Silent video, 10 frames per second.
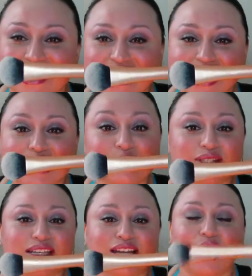and I
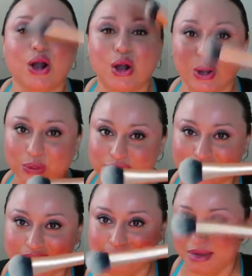use it all the
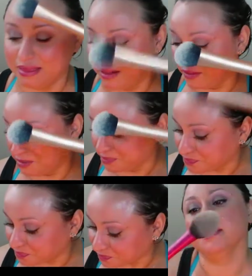time. I love it.
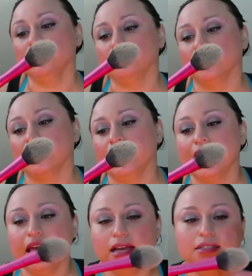And this one
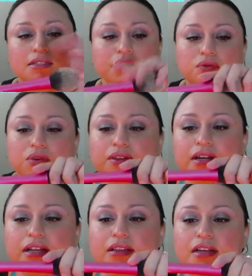is another one that
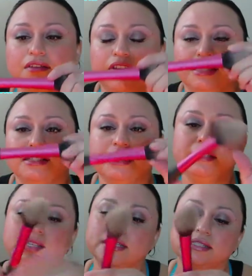I love. It
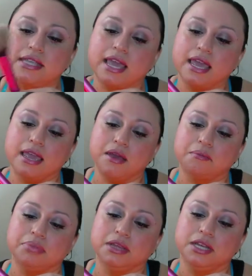says it's a
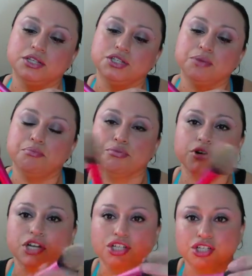blush
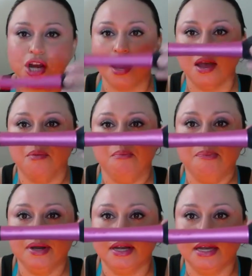brush,
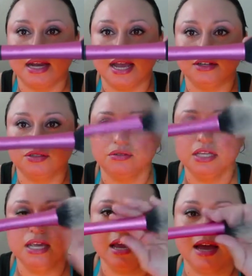but
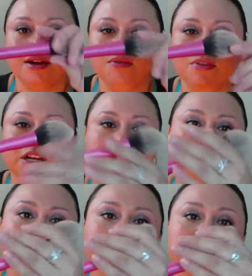actually I don't really
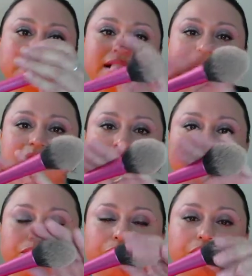use it that much
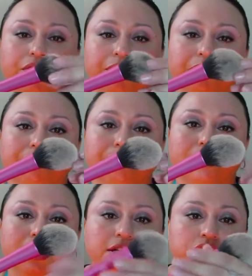for
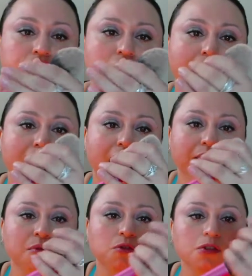blush. I
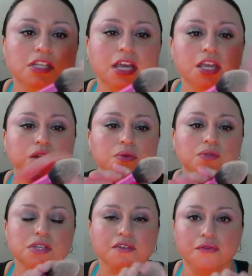mostly
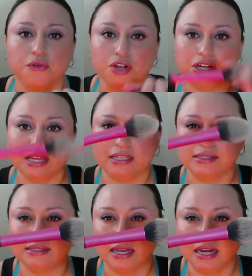use it for like
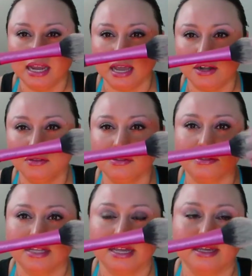setting. I know
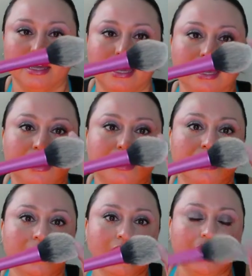
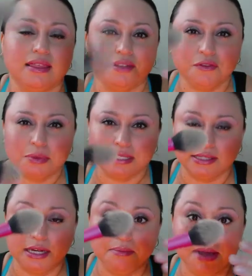like for my
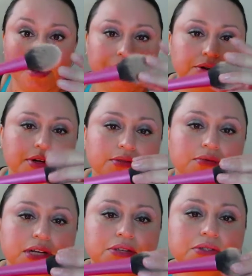setting powder is
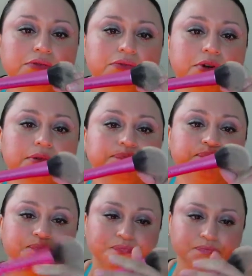what I use it for.
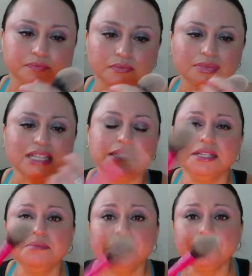
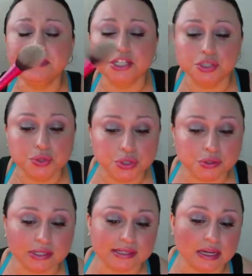Sometimes I do
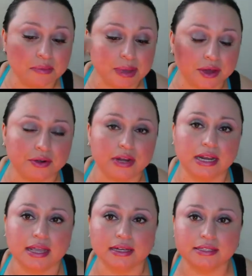use the setting powder, and
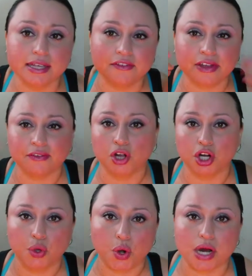like let's say if I've
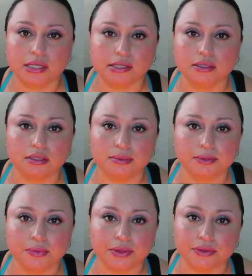gone crazy a little
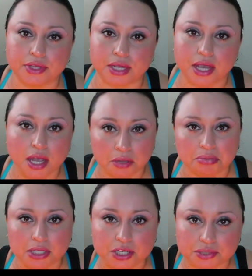bit with the
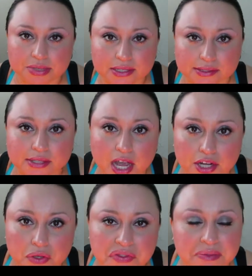blush, because
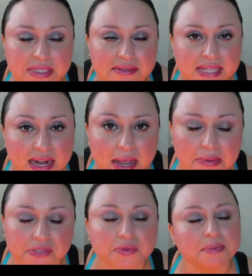God knows sometimes that
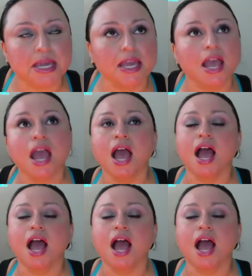happens with me,